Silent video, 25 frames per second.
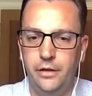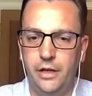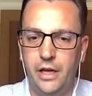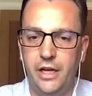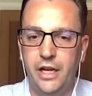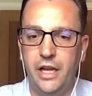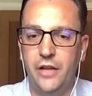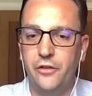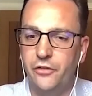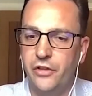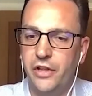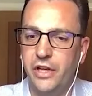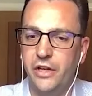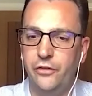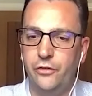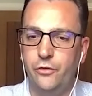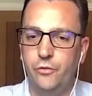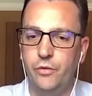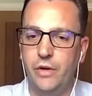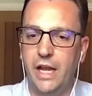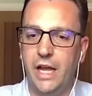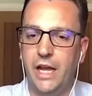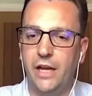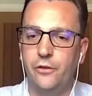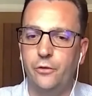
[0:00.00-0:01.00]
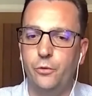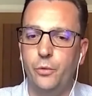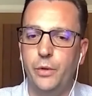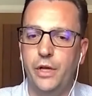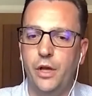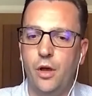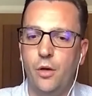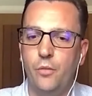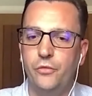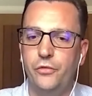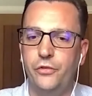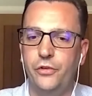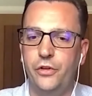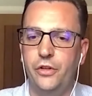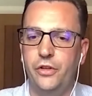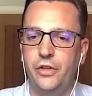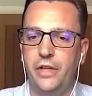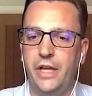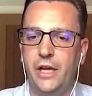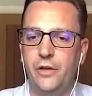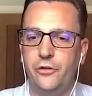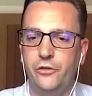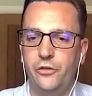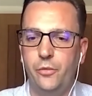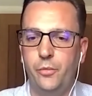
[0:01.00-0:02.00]
And as things relax, we're confident
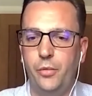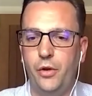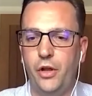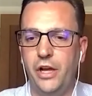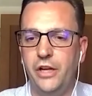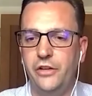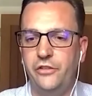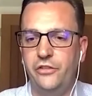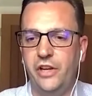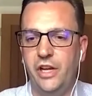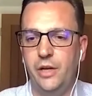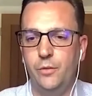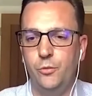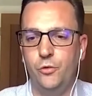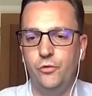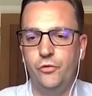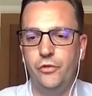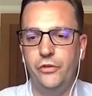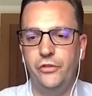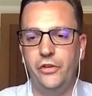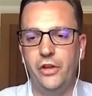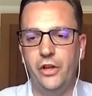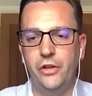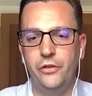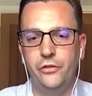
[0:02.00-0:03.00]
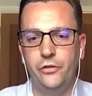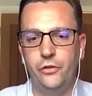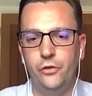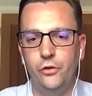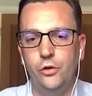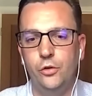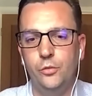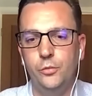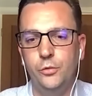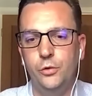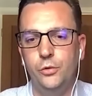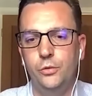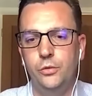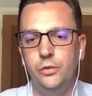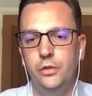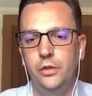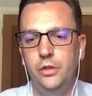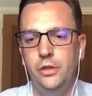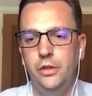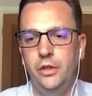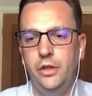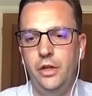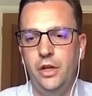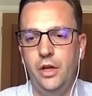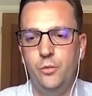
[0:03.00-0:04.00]
that our supply chain will return to normal
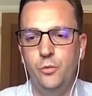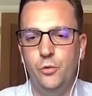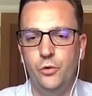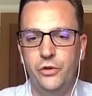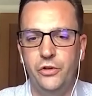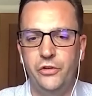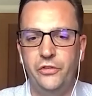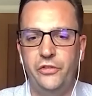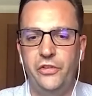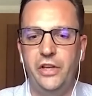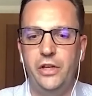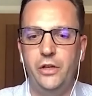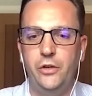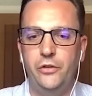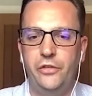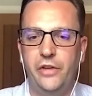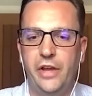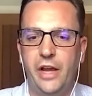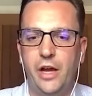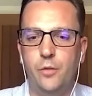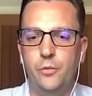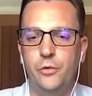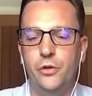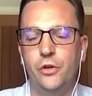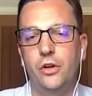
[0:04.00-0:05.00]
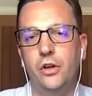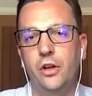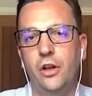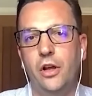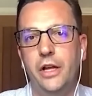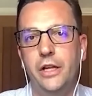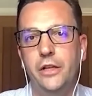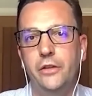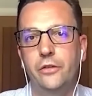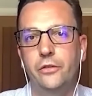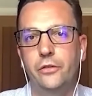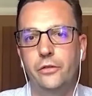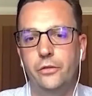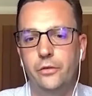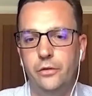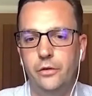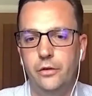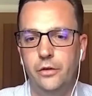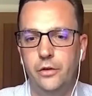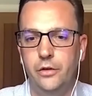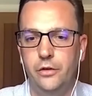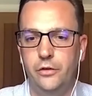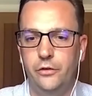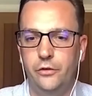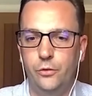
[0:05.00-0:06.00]
and will continue to help your clients
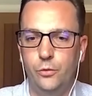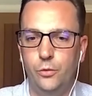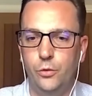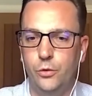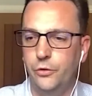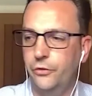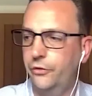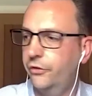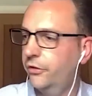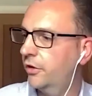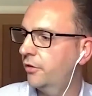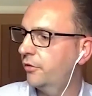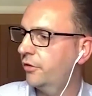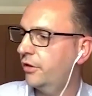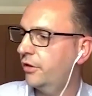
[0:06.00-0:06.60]
towards a